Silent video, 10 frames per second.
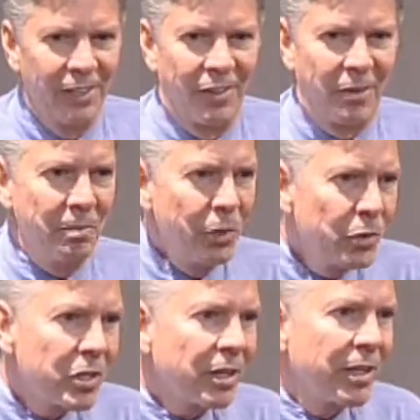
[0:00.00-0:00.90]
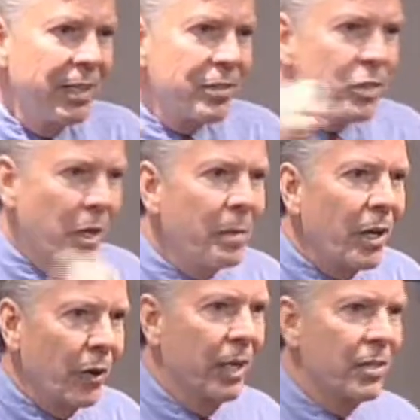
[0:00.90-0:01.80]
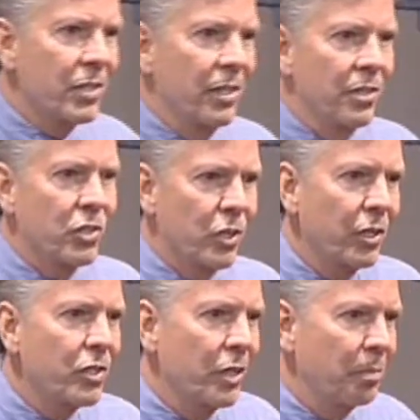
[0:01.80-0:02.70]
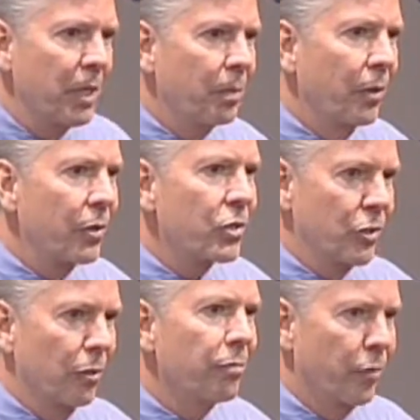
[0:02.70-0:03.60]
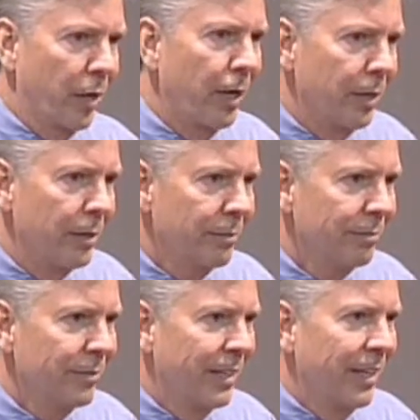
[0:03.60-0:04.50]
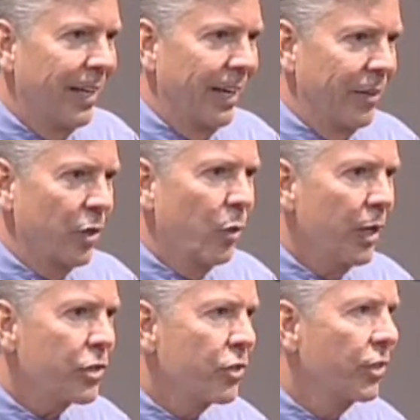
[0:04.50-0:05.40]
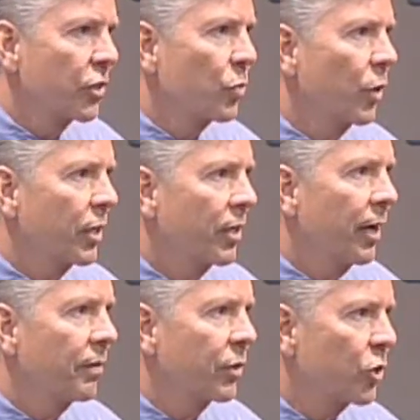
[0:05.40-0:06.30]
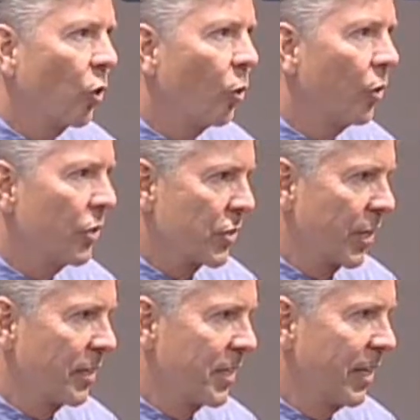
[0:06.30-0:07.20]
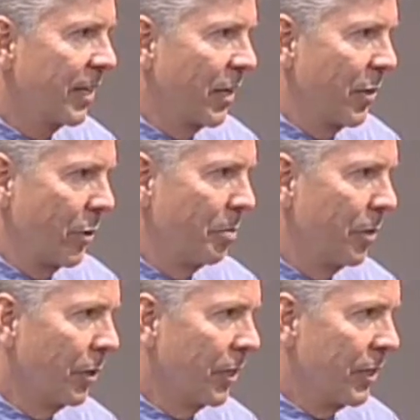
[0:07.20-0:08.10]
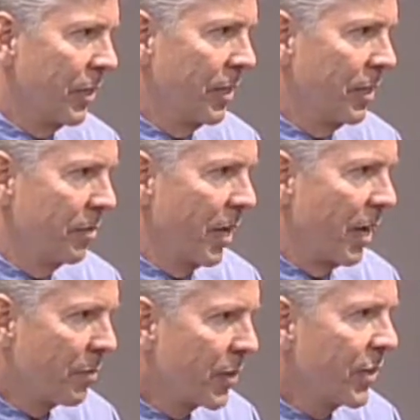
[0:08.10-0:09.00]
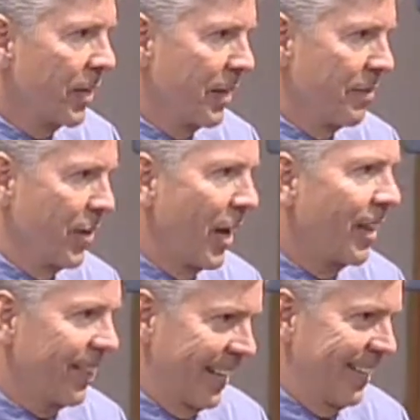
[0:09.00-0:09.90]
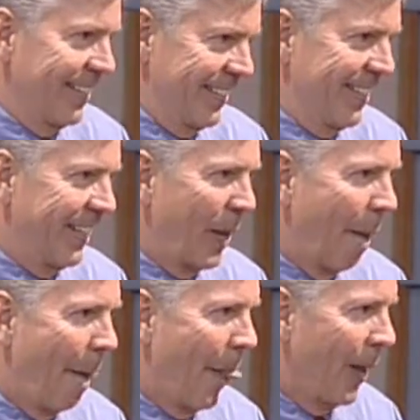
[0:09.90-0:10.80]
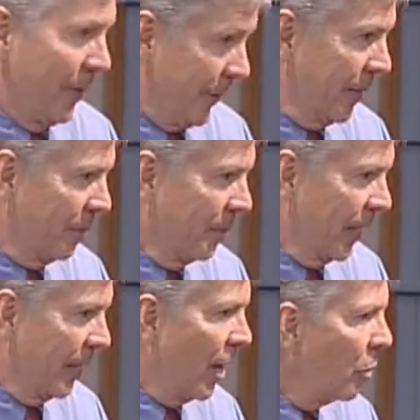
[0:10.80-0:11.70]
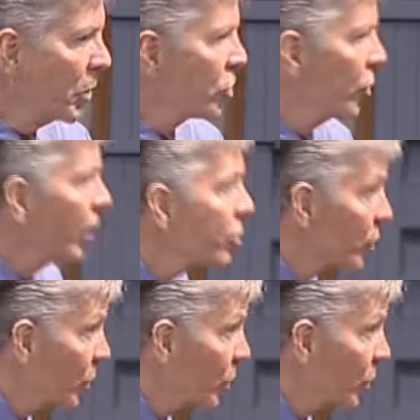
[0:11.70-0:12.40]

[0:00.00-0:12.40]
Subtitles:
the music in some areas is such that people are still afraid. And the question is, what kind of a toll does that take on their ability to give everything they've got that day? Right? And how much nicer